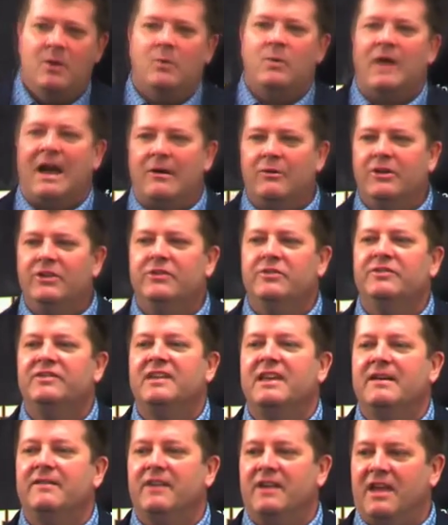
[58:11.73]
What I want to do
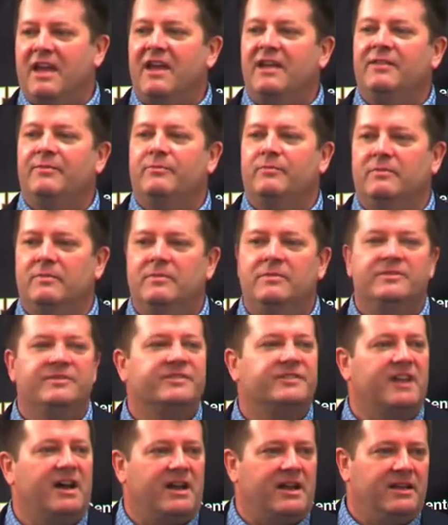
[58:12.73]
is give a case
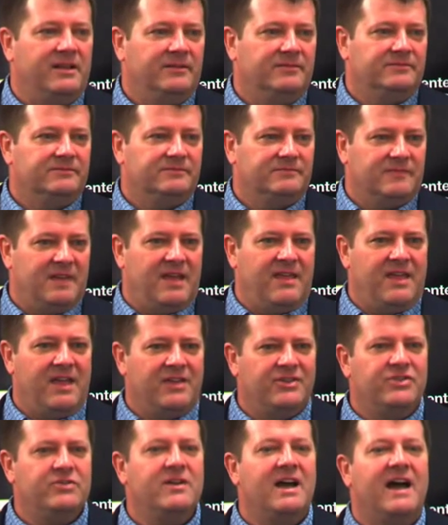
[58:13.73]
study and then
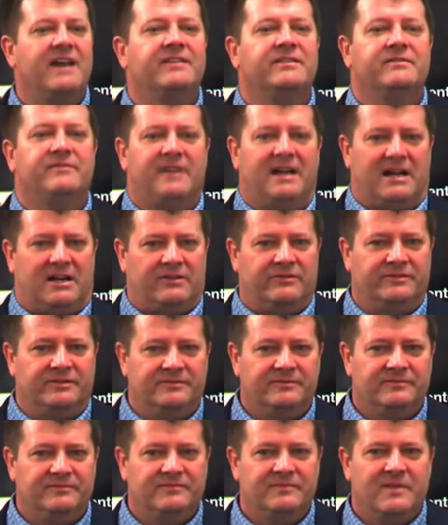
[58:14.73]
get you guys involved